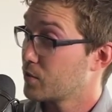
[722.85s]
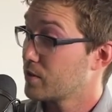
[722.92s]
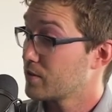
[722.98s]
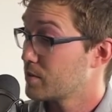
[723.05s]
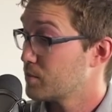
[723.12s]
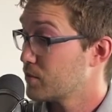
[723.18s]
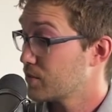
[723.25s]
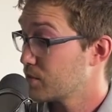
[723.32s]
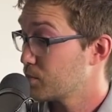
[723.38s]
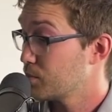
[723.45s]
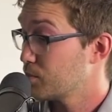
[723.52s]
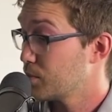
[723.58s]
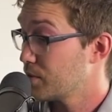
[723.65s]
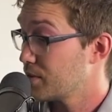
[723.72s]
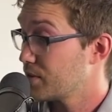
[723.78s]
One of them was
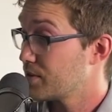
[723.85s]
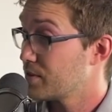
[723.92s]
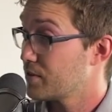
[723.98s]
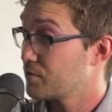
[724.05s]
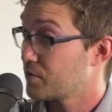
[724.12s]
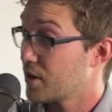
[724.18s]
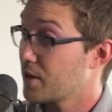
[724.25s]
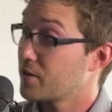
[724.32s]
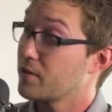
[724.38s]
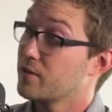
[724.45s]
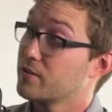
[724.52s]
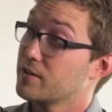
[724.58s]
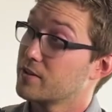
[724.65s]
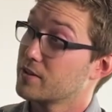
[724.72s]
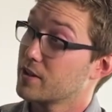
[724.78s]
with the
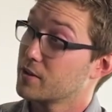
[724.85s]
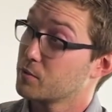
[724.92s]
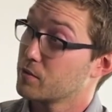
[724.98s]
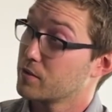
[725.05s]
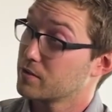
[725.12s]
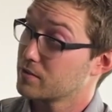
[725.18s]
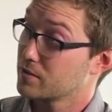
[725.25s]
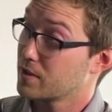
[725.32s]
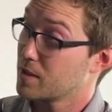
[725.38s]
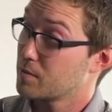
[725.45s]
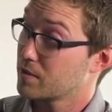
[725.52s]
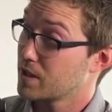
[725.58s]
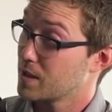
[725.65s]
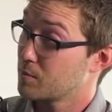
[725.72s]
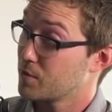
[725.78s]
father, and then the other one
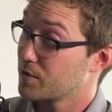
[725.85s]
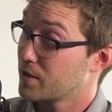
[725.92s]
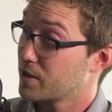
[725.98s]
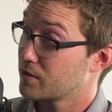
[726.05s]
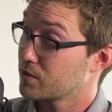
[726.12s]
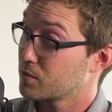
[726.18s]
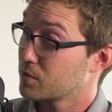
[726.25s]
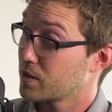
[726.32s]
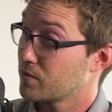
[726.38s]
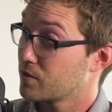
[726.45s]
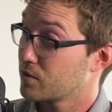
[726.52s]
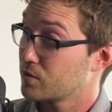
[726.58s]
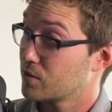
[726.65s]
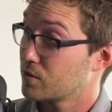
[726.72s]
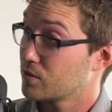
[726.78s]
came with us or
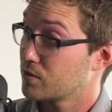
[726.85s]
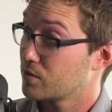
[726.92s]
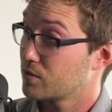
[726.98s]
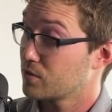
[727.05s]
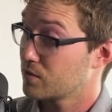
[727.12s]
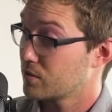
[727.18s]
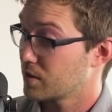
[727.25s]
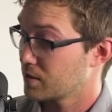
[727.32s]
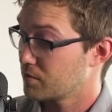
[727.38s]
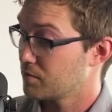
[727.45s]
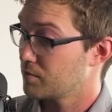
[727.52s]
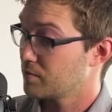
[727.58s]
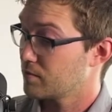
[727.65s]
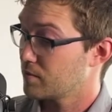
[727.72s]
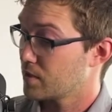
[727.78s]
whatever. So it's like
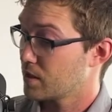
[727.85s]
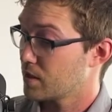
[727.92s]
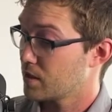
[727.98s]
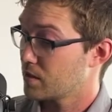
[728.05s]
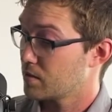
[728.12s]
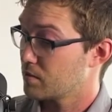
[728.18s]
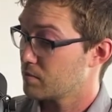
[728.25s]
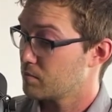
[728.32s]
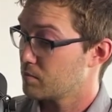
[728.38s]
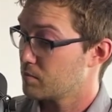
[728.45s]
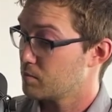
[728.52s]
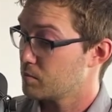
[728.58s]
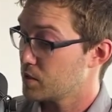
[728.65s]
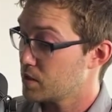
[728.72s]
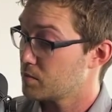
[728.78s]

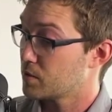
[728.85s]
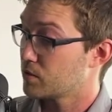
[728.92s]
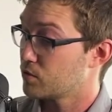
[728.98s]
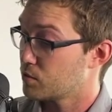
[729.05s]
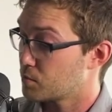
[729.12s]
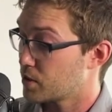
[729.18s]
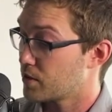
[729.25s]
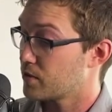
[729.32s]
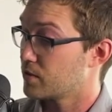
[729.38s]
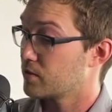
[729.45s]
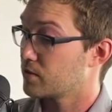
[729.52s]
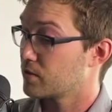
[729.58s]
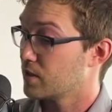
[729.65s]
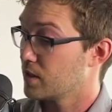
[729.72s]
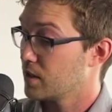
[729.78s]
me, my 2
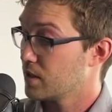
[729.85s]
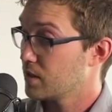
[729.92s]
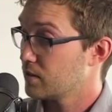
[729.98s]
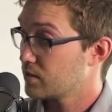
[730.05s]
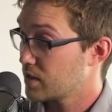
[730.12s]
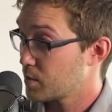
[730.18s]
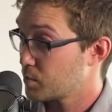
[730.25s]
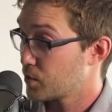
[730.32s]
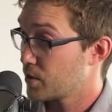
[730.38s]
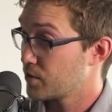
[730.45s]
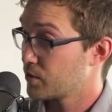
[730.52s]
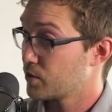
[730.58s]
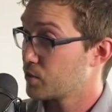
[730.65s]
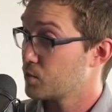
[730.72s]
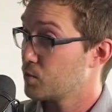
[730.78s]
brothers,
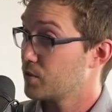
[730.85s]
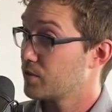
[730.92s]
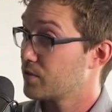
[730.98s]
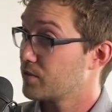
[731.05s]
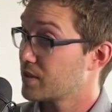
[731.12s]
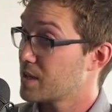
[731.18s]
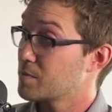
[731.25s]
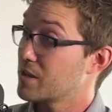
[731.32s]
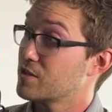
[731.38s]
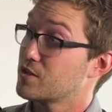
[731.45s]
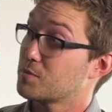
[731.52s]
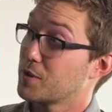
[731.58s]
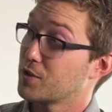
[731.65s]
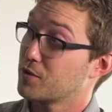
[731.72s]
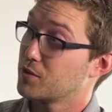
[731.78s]
stepbrother who was the same age
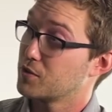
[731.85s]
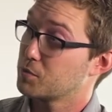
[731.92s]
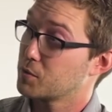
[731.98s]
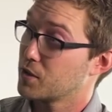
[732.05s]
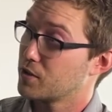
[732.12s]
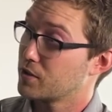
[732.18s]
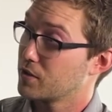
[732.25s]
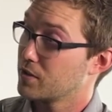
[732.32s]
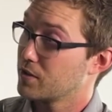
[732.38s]
as my oldest brother.